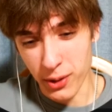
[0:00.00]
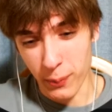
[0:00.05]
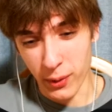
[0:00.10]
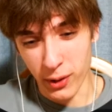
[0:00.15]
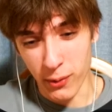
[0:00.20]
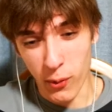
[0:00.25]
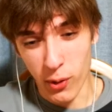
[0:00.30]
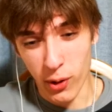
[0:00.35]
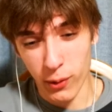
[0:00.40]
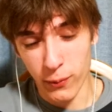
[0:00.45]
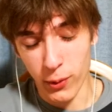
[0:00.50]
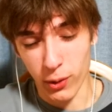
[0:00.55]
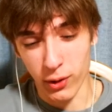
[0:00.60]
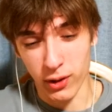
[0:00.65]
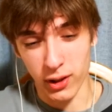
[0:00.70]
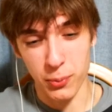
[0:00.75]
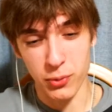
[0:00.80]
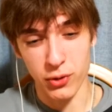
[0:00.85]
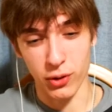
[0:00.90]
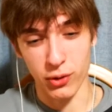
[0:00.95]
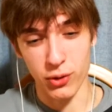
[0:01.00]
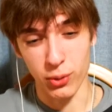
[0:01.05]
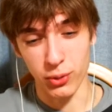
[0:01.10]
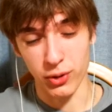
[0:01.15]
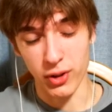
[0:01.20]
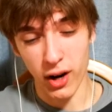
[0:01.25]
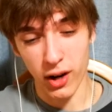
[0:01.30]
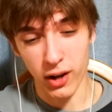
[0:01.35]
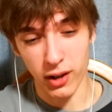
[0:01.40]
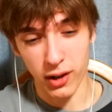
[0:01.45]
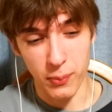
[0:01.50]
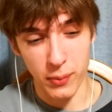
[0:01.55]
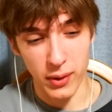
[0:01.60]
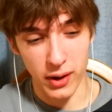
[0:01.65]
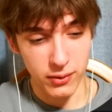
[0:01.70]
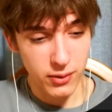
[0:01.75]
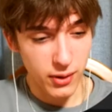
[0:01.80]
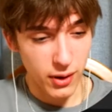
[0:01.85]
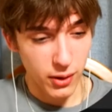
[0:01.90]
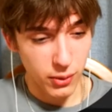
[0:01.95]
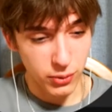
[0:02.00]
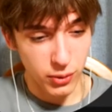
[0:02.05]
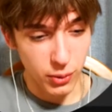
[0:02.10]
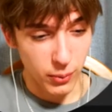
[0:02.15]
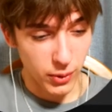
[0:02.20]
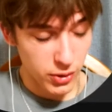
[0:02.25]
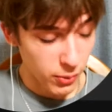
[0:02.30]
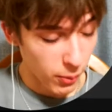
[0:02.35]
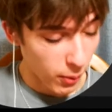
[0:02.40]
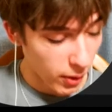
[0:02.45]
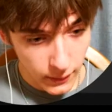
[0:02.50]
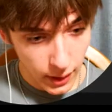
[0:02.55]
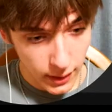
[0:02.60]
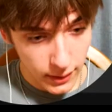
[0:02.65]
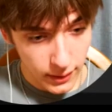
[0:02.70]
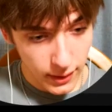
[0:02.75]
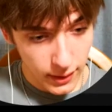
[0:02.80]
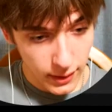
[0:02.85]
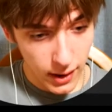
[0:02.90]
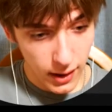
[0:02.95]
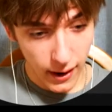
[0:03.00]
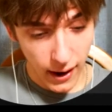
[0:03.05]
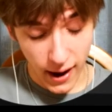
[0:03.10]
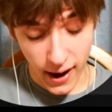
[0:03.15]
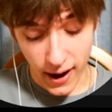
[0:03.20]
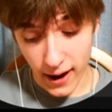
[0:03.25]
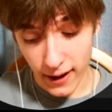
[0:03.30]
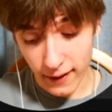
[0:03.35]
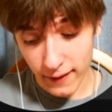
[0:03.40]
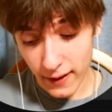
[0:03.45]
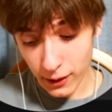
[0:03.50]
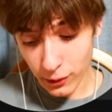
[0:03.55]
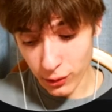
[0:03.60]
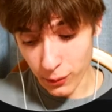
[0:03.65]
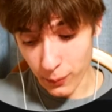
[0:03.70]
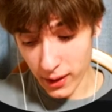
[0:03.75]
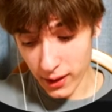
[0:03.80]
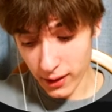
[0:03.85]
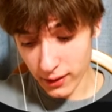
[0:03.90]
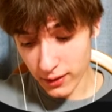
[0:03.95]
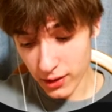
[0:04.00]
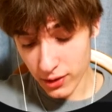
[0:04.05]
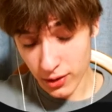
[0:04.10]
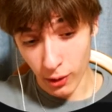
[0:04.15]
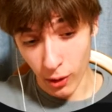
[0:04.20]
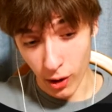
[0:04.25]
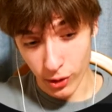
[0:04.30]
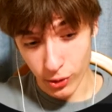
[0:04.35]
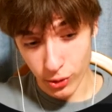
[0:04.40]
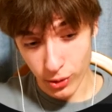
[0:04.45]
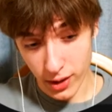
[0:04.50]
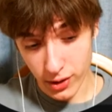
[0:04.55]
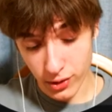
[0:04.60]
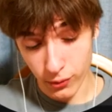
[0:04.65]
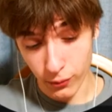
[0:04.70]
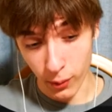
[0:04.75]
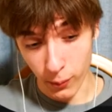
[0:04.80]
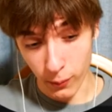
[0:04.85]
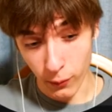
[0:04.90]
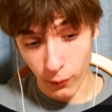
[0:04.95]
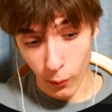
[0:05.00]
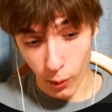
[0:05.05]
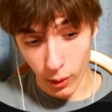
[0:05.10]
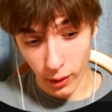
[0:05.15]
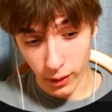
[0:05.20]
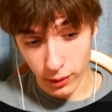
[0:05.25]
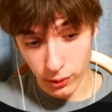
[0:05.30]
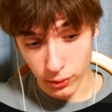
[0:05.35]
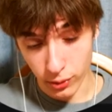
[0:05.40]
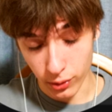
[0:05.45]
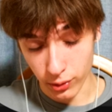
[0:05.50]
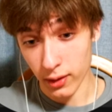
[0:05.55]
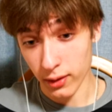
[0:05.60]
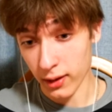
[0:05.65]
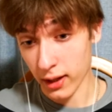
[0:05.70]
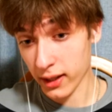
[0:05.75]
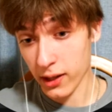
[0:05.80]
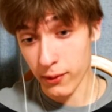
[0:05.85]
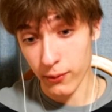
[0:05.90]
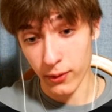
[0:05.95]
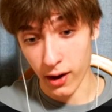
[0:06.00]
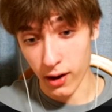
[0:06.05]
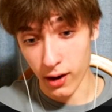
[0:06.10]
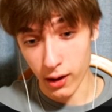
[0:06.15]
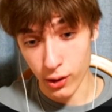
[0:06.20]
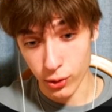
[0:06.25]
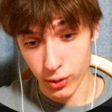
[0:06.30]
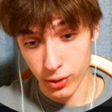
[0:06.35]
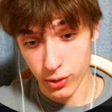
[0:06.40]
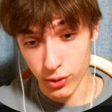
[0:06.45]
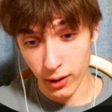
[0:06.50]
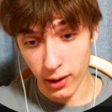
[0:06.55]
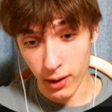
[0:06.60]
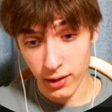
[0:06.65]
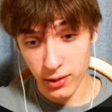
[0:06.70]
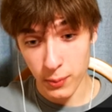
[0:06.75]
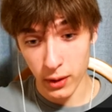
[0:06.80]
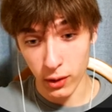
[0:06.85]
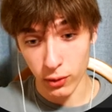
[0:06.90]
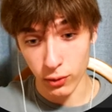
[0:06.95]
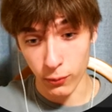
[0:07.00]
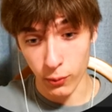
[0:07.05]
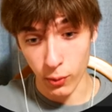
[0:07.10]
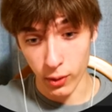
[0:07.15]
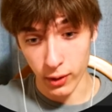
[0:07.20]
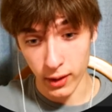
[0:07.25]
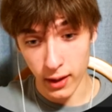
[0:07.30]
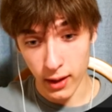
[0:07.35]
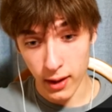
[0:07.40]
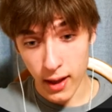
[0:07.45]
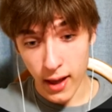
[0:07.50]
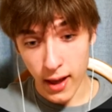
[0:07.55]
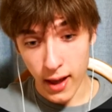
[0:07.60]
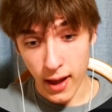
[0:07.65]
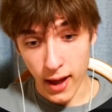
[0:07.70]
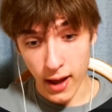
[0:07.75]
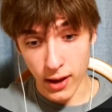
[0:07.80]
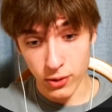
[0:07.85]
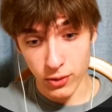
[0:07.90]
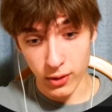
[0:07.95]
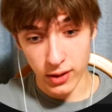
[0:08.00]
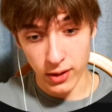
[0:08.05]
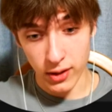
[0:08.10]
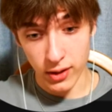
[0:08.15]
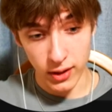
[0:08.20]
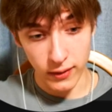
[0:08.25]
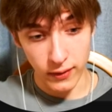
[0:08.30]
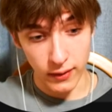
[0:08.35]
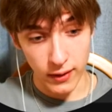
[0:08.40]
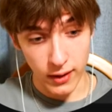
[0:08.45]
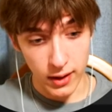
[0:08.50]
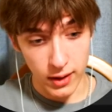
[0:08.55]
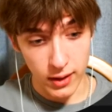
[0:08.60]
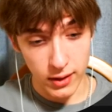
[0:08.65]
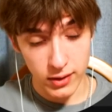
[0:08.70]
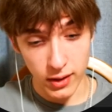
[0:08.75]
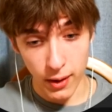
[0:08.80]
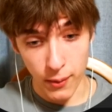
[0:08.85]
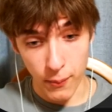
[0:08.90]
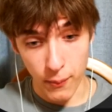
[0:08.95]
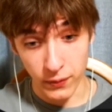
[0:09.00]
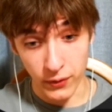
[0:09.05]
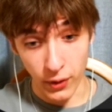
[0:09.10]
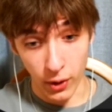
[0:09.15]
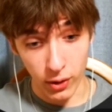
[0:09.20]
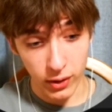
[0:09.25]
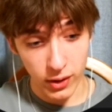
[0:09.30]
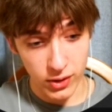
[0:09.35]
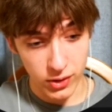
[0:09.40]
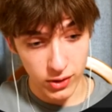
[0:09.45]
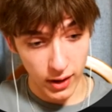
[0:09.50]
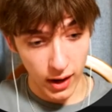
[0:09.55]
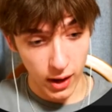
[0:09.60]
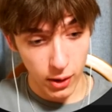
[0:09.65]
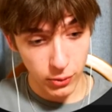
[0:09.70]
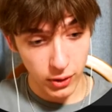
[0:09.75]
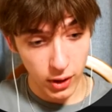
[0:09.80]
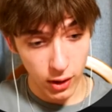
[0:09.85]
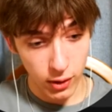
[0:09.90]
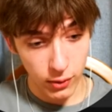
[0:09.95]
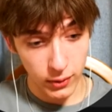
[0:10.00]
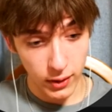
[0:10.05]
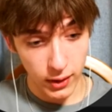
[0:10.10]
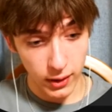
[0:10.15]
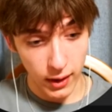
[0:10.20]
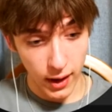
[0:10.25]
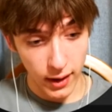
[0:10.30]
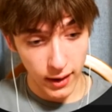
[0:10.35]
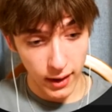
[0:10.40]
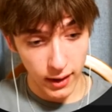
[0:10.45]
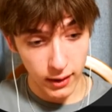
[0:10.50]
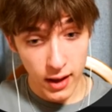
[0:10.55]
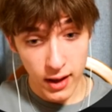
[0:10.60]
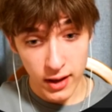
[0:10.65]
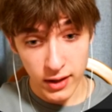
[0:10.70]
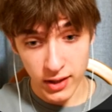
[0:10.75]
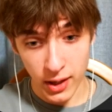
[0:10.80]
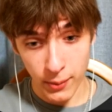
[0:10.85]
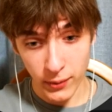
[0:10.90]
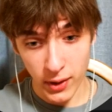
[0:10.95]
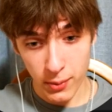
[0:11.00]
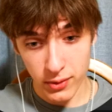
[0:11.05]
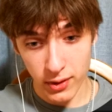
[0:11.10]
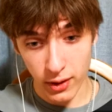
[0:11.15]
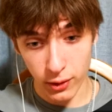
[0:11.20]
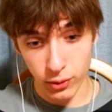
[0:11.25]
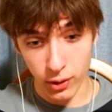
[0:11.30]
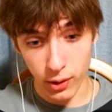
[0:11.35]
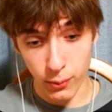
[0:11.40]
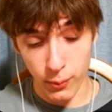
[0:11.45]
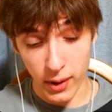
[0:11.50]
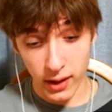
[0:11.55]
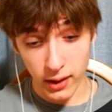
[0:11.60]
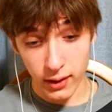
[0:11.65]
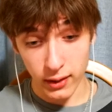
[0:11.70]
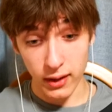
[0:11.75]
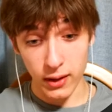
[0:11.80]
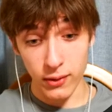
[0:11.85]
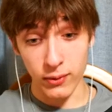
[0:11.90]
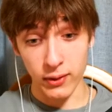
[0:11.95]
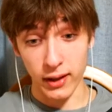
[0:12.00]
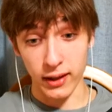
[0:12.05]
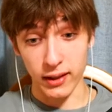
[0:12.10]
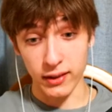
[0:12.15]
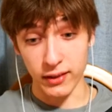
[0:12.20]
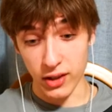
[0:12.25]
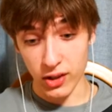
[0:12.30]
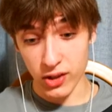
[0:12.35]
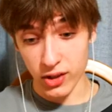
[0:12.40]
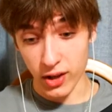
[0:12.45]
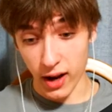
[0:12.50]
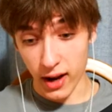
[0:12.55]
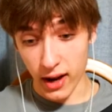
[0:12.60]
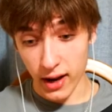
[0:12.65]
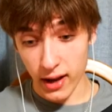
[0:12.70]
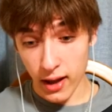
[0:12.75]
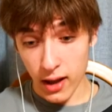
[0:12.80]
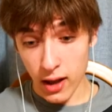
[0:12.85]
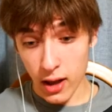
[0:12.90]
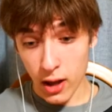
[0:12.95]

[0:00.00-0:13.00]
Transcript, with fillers: it a bit more if your clips are too dark, but you know, do what you want. And here, I like to make this contrast from forty to like even one hundred. So let's make it to forty. As you can see, this darkens it out kind of like, and I sometimes like to make it even like this high.